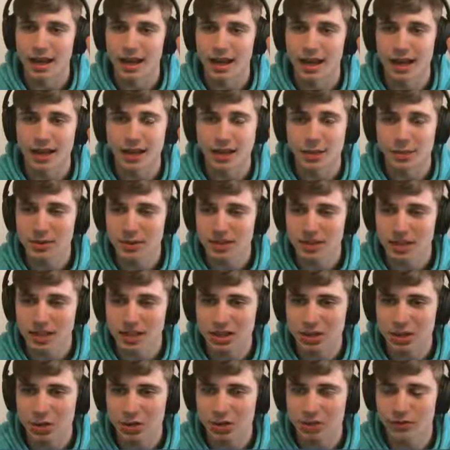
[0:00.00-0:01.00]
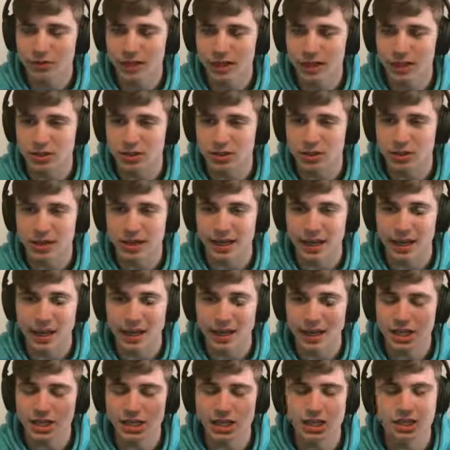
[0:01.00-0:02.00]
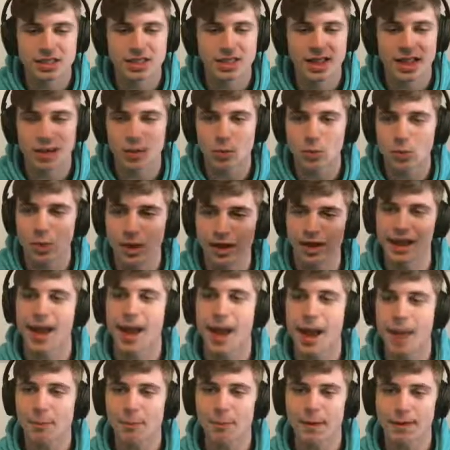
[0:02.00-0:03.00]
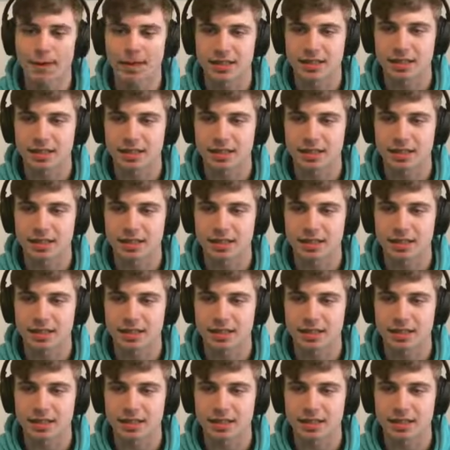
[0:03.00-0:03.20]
And then we see a third victory, and it's just like, what happened?